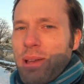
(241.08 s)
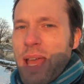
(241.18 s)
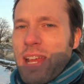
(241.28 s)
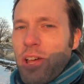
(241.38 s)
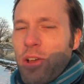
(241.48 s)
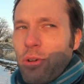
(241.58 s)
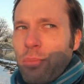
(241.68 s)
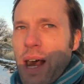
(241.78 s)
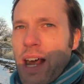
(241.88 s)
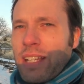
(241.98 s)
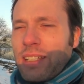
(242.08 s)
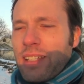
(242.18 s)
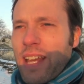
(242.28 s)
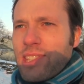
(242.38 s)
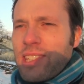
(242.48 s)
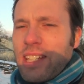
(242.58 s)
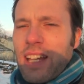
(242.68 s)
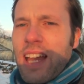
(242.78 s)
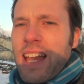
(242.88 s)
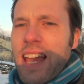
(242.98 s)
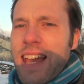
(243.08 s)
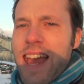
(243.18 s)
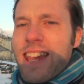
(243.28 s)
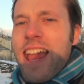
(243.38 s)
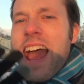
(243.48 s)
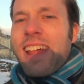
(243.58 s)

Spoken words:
hello, bye in Esti. Hey,